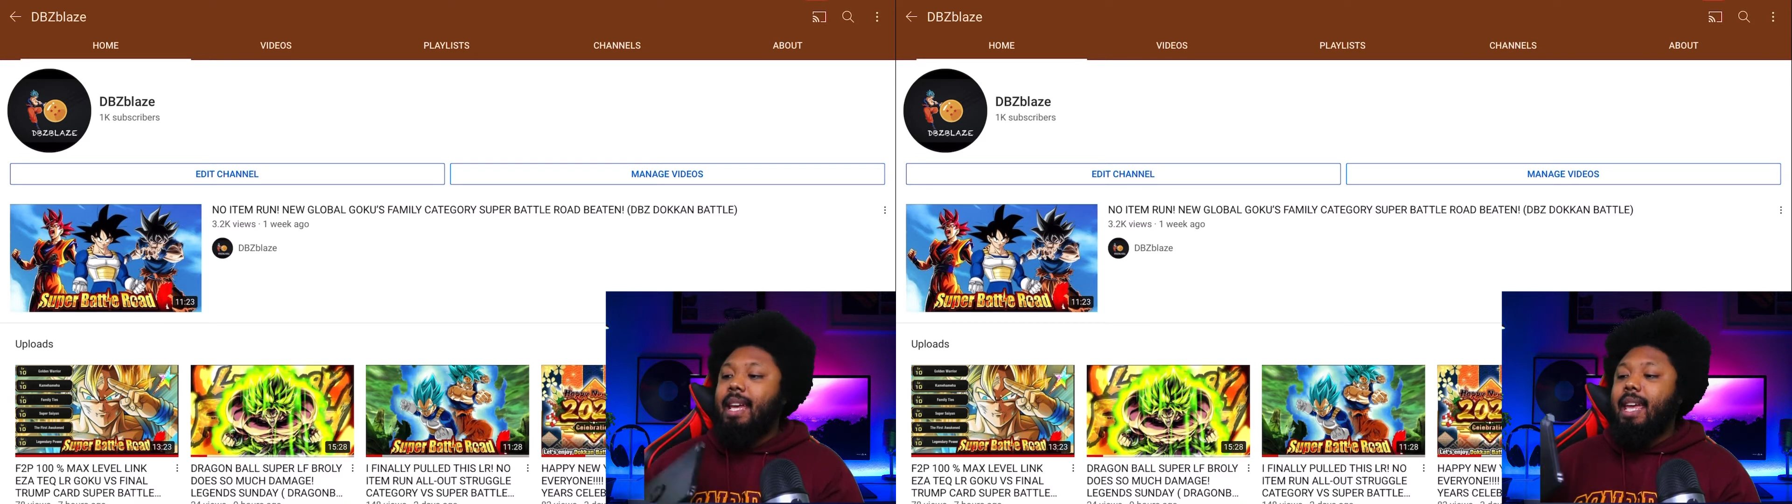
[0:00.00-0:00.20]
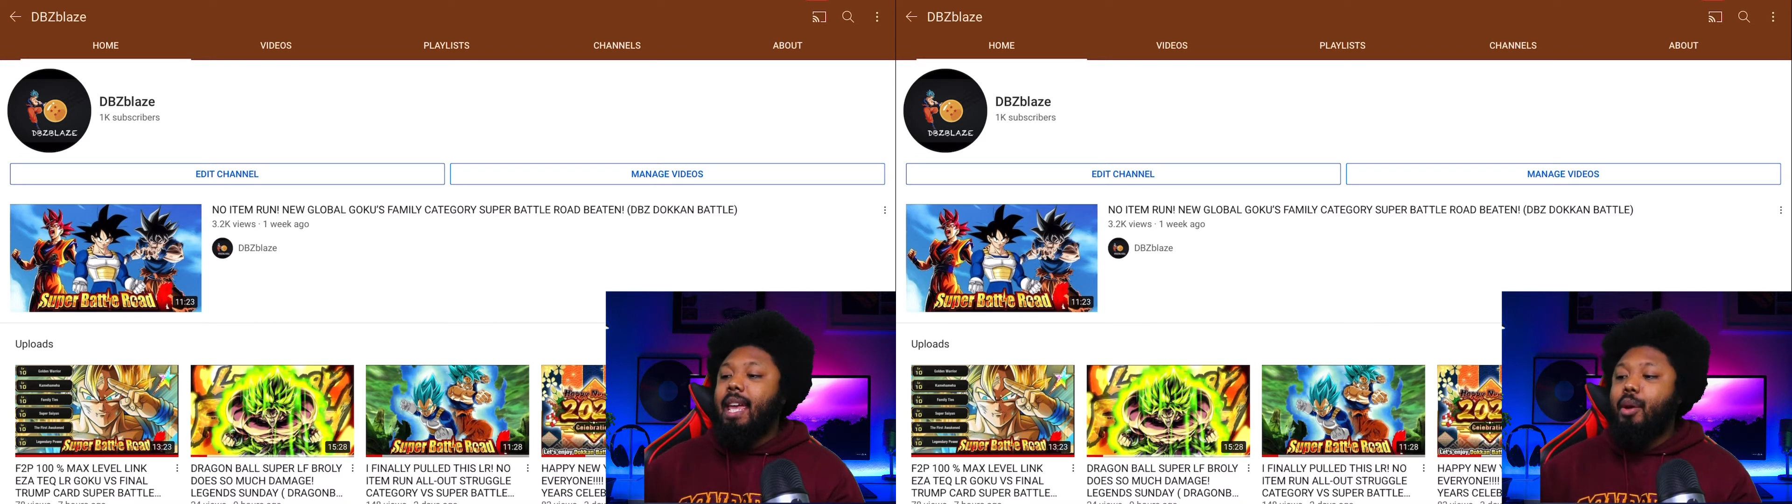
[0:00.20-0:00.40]

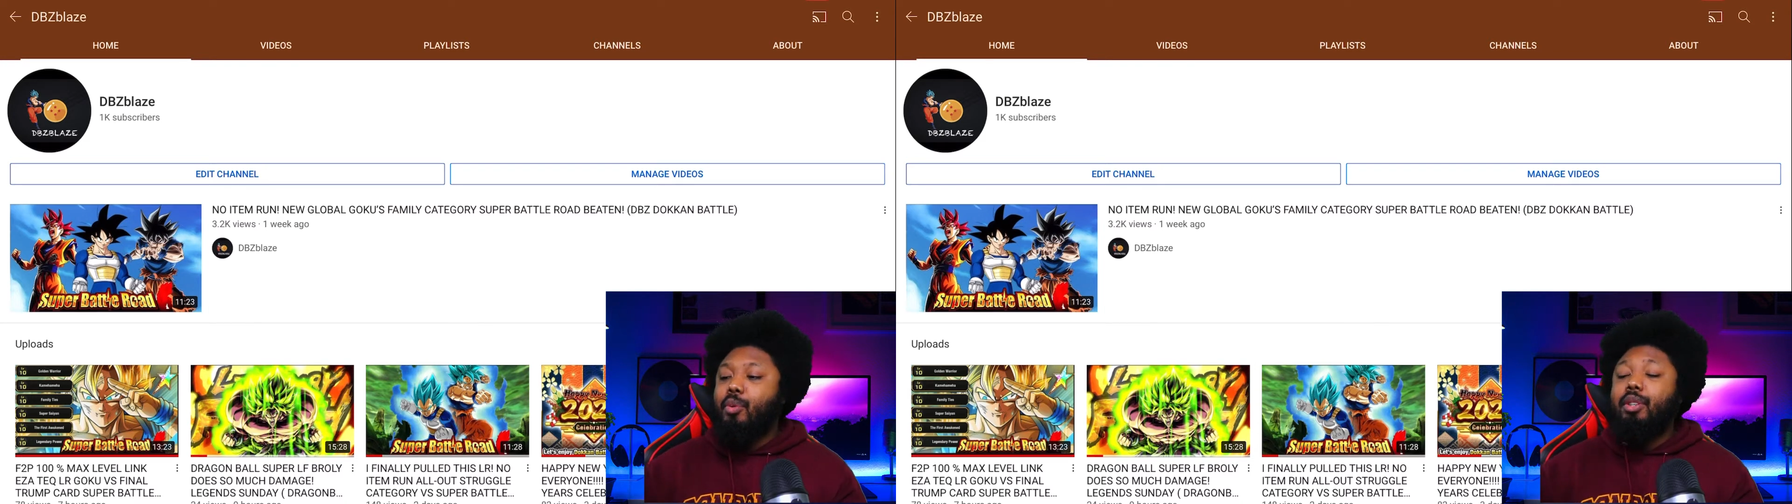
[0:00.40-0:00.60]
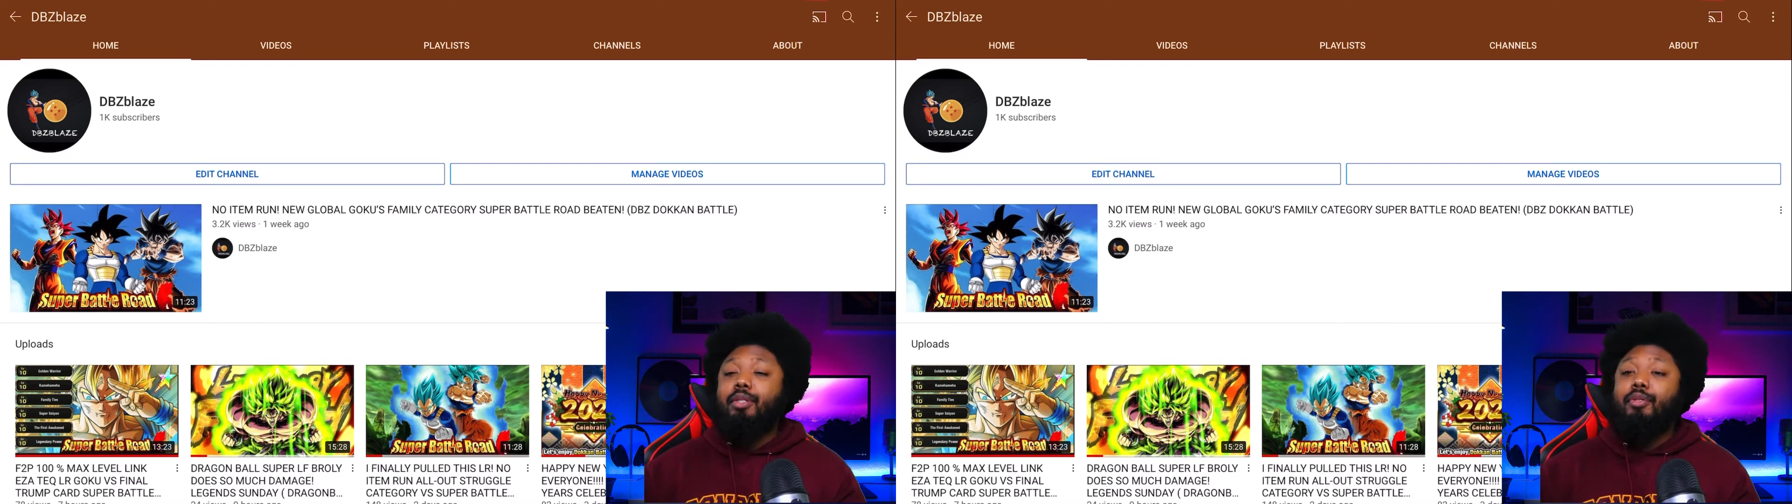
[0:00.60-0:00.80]
it
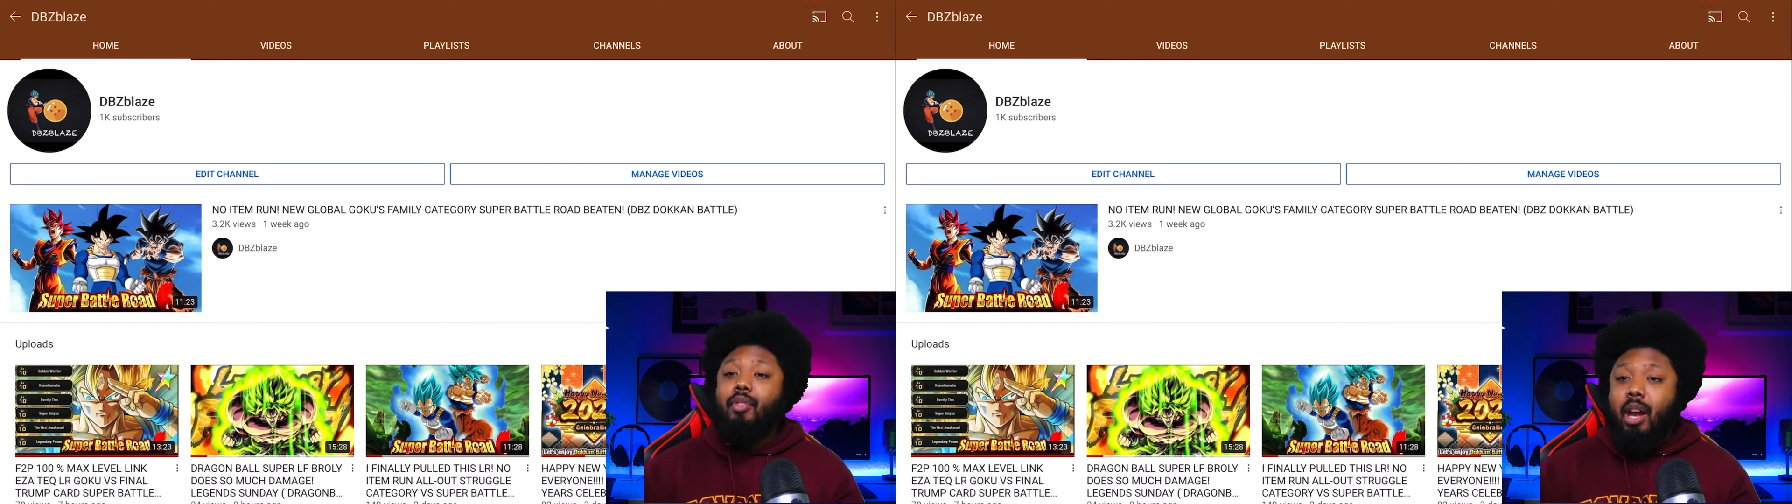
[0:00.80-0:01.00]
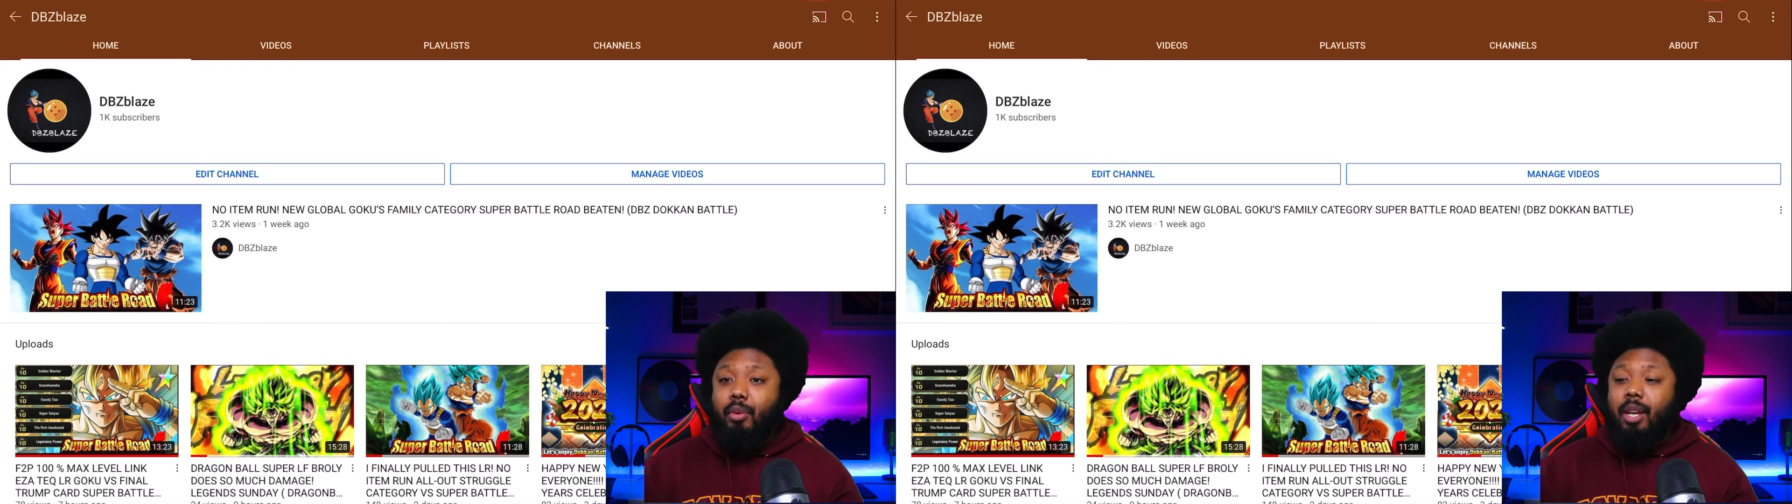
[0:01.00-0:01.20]
was
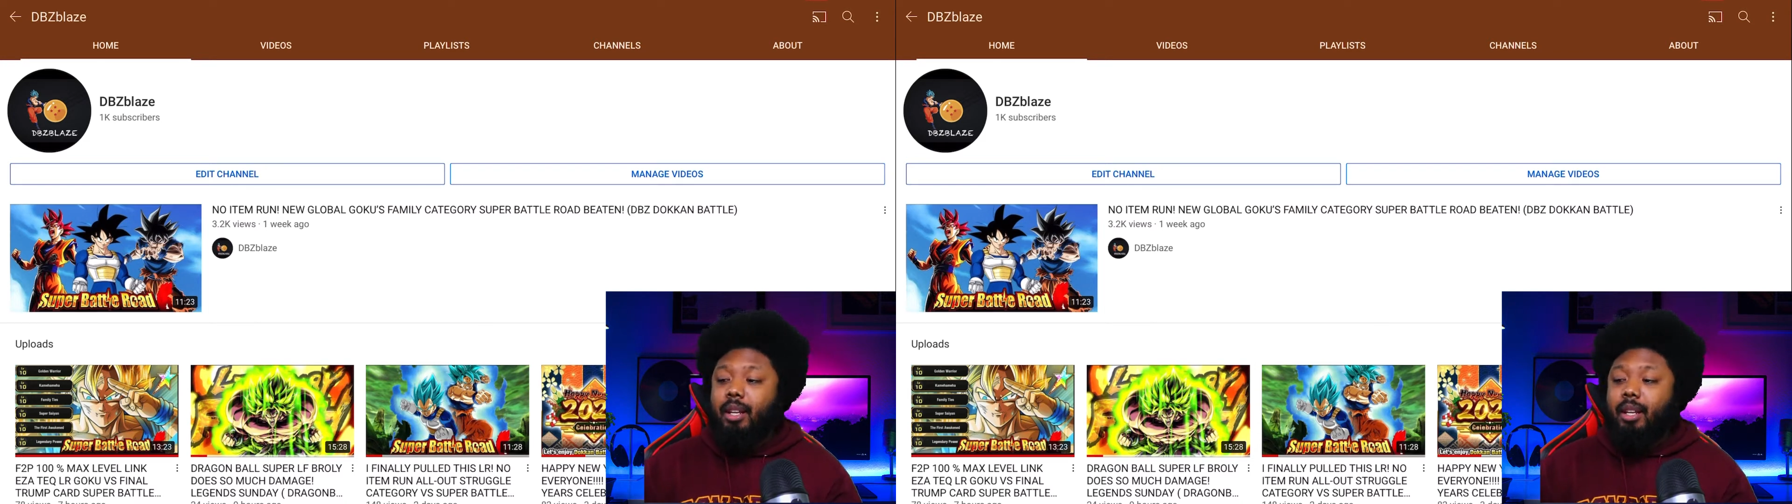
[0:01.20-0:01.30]
very